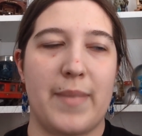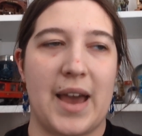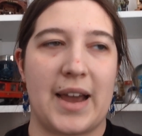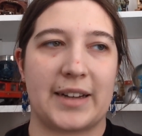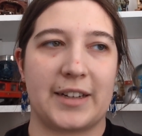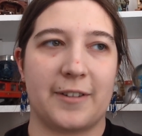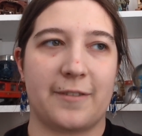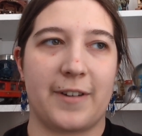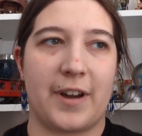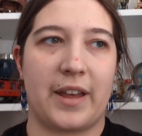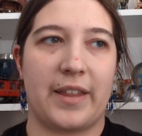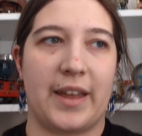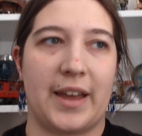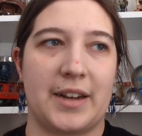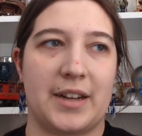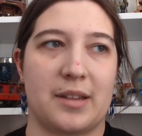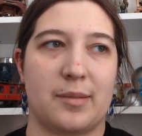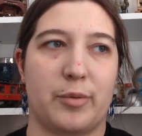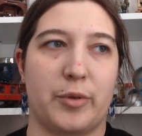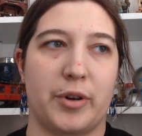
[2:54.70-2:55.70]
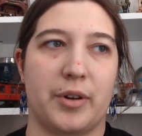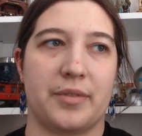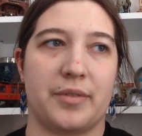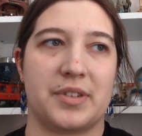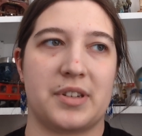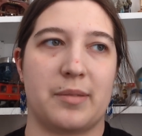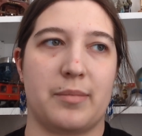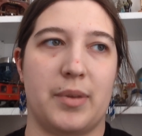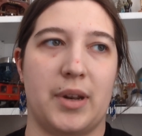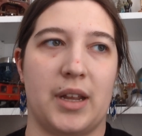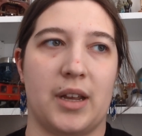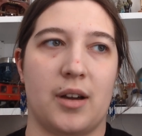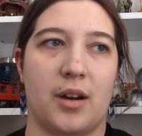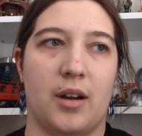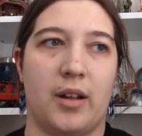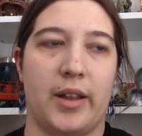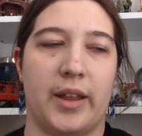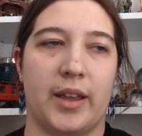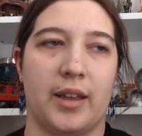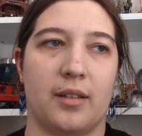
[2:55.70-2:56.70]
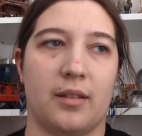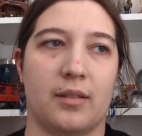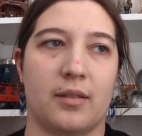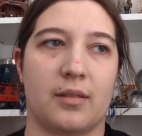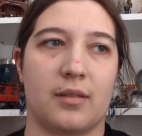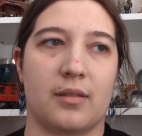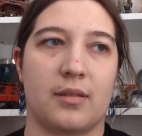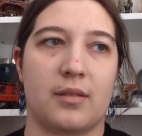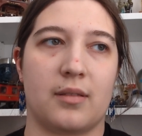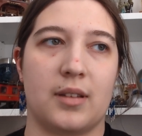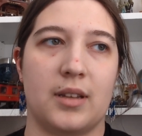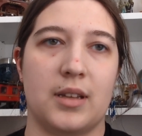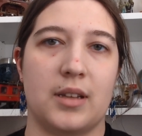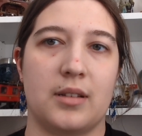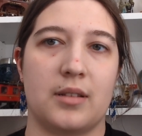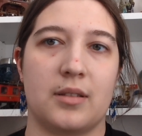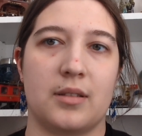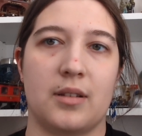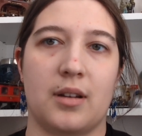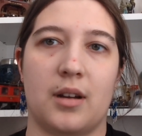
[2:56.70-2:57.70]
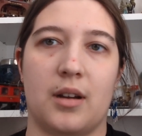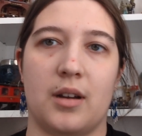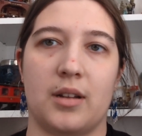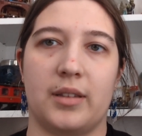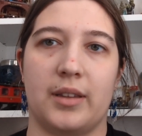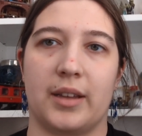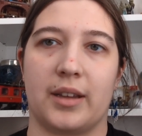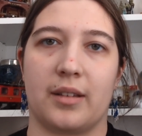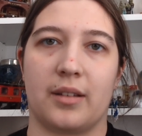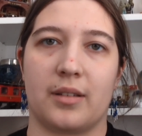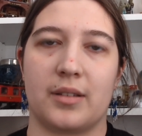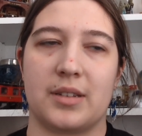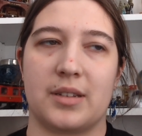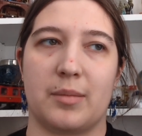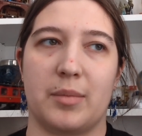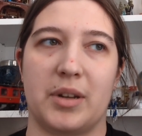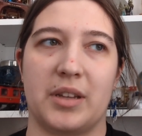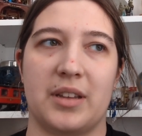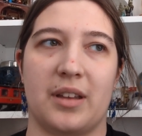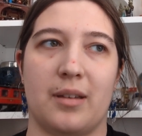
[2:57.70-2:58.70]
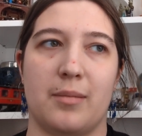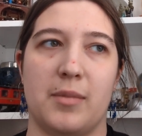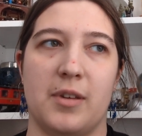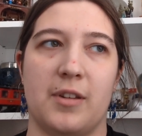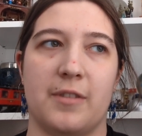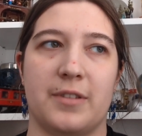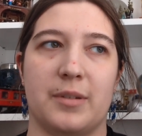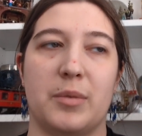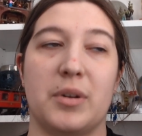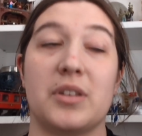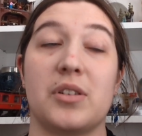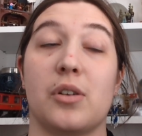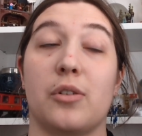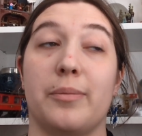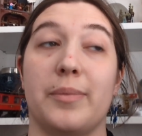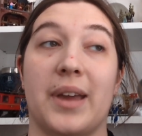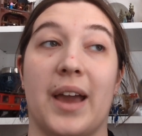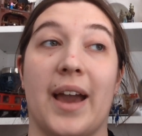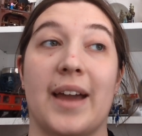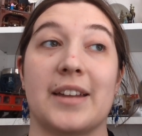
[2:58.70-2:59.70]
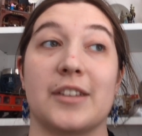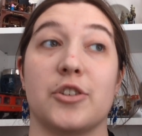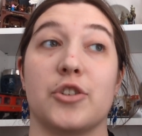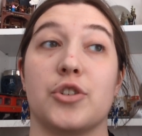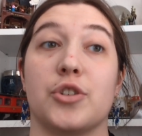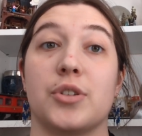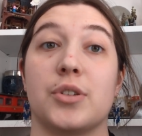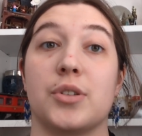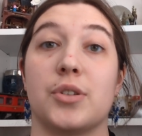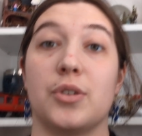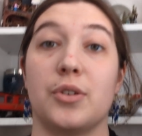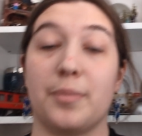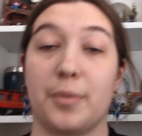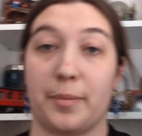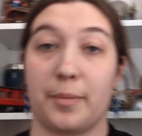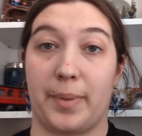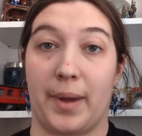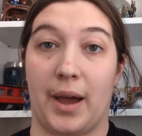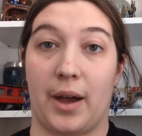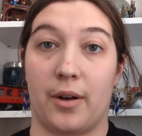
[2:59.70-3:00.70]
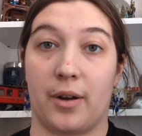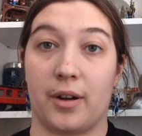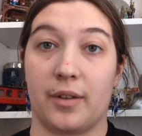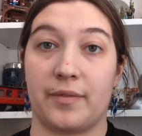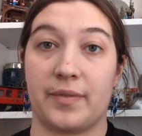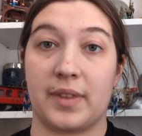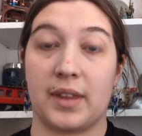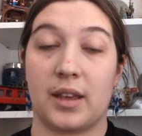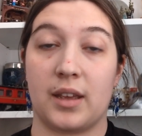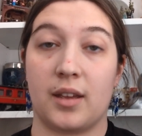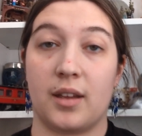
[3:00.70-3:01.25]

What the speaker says: magnify that to the point of somebody calling, like somebody telling me, if somebody told me I had a superpower,